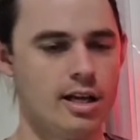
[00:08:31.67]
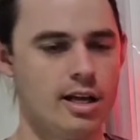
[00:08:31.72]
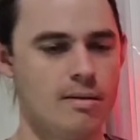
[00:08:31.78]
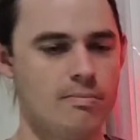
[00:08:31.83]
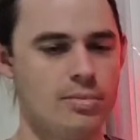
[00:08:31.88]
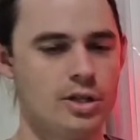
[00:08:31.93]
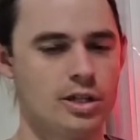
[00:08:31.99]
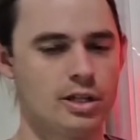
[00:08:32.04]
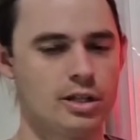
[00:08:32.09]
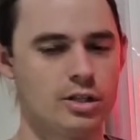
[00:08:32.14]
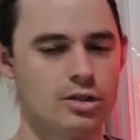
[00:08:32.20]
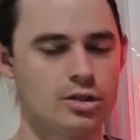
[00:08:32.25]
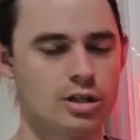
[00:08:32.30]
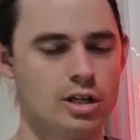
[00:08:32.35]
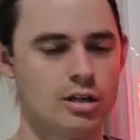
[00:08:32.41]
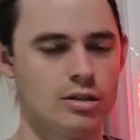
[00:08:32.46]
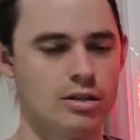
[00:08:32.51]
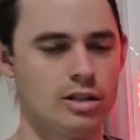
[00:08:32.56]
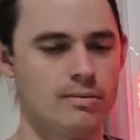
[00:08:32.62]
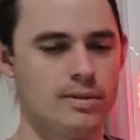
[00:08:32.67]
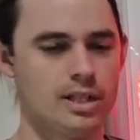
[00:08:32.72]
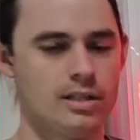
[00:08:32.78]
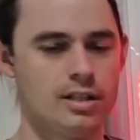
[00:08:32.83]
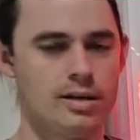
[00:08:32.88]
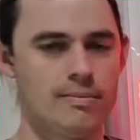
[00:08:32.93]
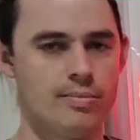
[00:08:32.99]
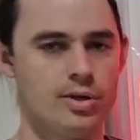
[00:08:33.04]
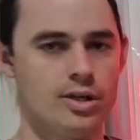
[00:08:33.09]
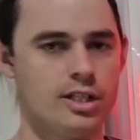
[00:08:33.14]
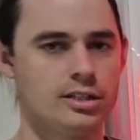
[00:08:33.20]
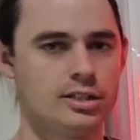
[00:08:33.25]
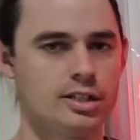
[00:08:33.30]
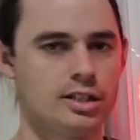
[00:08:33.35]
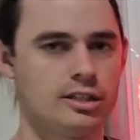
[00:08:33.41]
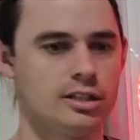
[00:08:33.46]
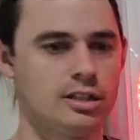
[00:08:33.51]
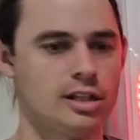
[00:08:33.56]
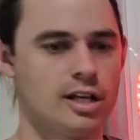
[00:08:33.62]
And by control, I mean they buy
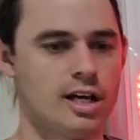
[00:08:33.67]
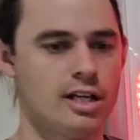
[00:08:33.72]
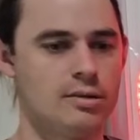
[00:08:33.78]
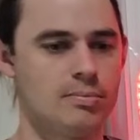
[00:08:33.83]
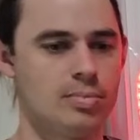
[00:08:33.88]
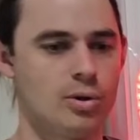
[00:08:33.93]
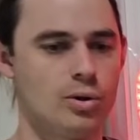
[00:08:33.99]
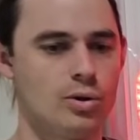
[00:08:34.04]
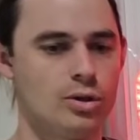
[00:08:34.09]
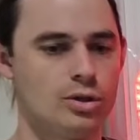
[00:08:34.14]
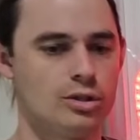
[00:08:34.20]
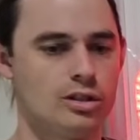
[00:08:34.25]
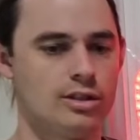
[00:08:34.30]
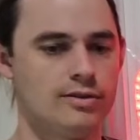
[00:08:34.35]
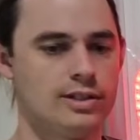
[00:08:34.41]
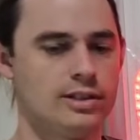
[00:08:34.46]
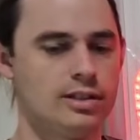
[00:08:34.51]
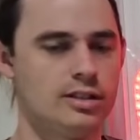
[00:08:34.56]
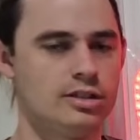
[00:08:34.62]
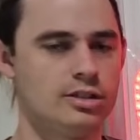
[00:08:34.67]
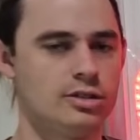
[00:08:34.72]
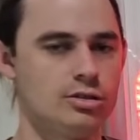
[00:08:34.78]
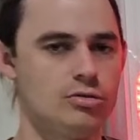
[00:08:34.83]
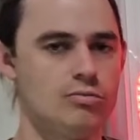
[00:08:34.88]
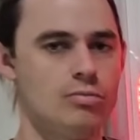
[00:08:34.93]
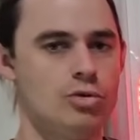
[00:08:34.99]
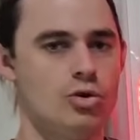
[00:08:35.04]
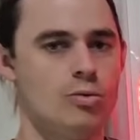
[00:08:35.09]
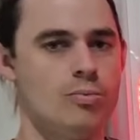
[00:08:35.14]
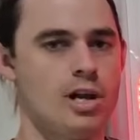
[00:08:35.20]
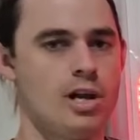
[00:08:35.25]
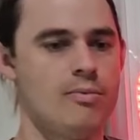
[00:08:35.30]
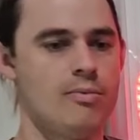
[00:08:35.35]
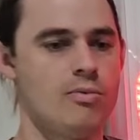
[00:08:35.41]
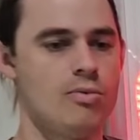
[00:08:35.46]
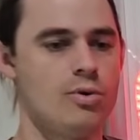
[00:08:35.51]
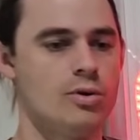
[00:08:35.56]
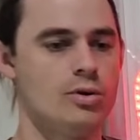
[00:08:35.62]
such a large portion of it and there's still more
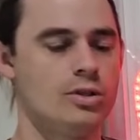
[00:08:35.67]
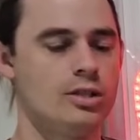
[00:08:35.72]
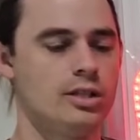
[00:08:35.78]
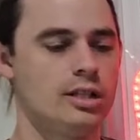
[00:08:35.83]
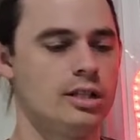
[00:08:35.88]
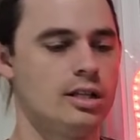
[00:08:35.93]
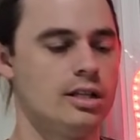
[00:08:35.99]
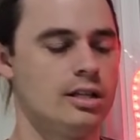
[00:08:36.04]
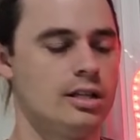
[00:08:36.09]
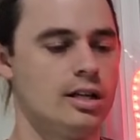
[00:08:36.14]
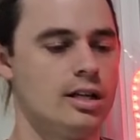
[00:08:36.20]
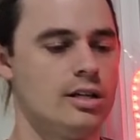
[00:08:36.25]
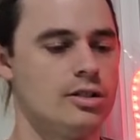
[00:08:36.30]
people wanting it,